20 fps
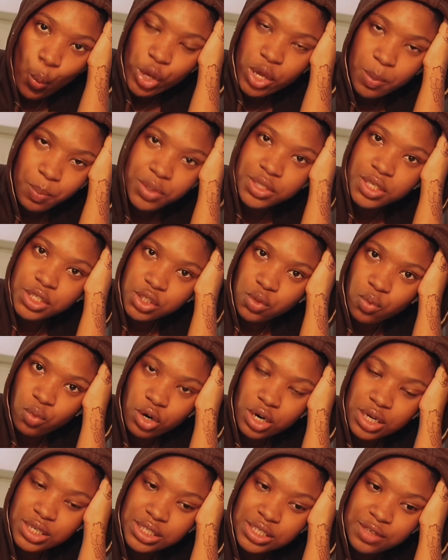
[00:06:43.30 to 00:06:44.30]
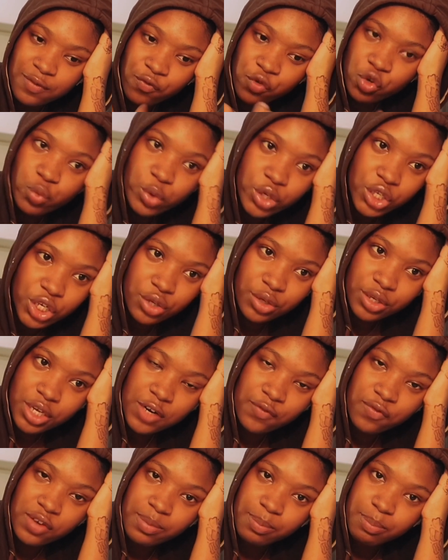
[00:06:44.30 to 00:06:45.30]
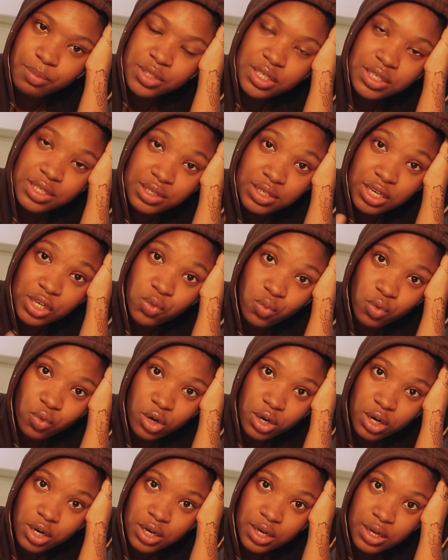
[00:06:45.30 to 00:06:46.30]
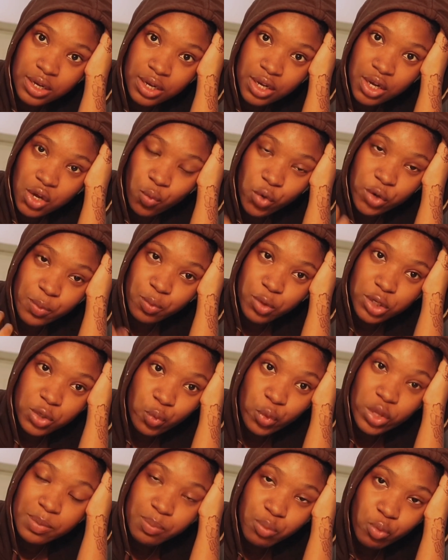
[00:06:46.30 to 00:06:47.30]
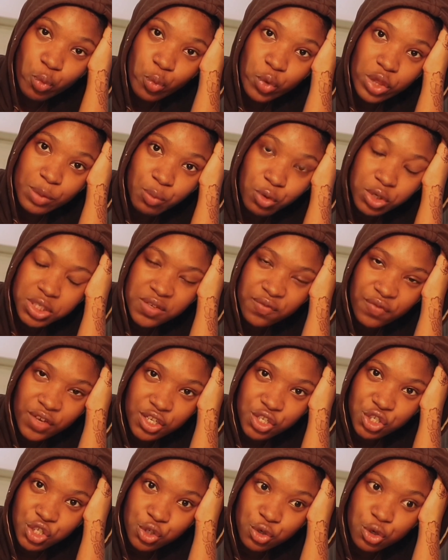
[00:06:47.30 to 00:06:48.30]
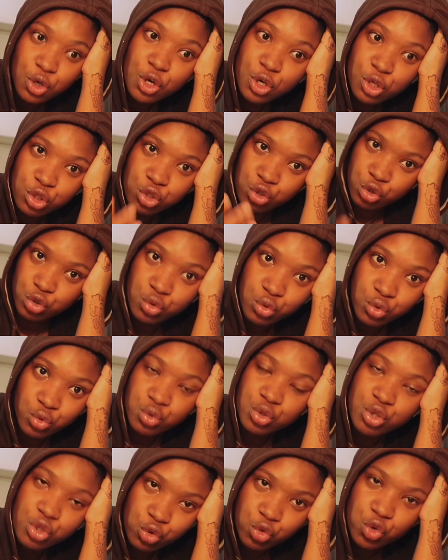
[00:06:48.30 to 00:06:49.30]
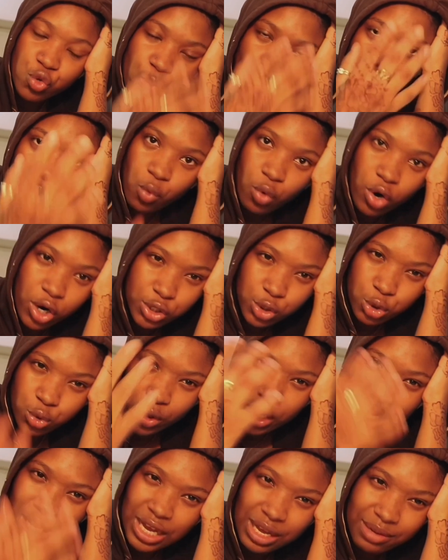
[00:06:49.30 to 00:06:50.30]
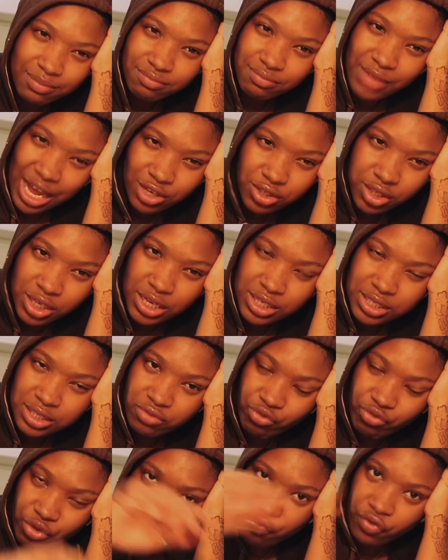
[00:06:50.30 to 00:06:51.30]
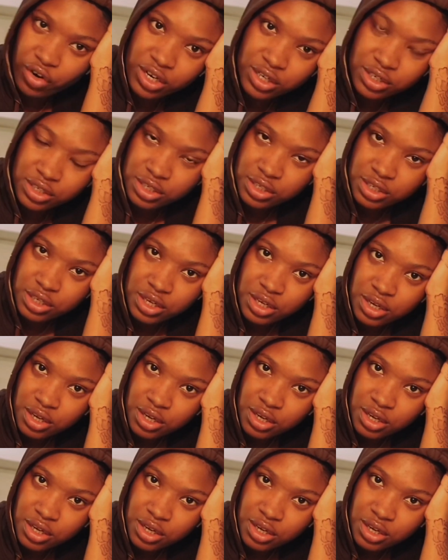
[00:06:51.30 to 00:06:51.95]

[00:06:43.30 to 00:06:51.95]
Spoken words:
When you put in the work, the fruition you get from putting said work will motivate you to do more work. So actually, it's the reverse.